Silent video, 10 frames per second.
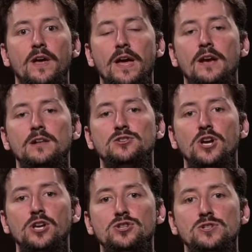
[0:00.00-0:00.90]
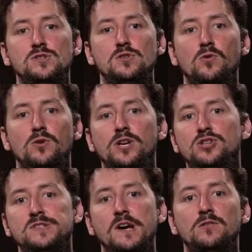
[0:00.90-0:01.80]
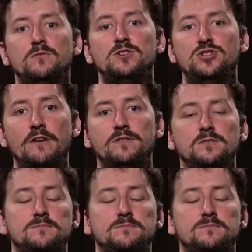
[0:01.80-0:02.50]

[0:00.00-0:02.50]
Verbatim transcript: the angle changes on each side of the shaft.